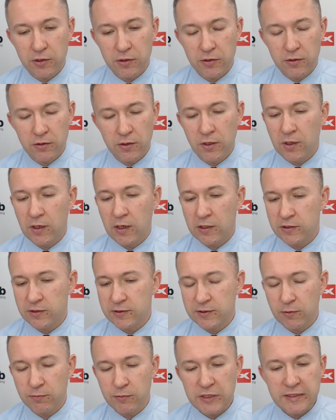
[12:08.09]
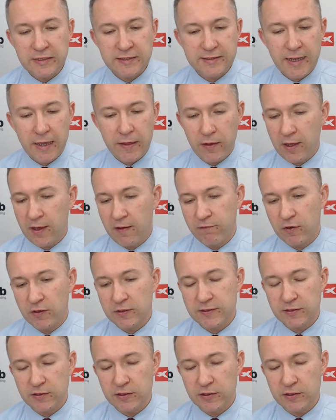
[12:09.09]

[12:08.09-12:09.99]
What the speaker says: at some insane levels.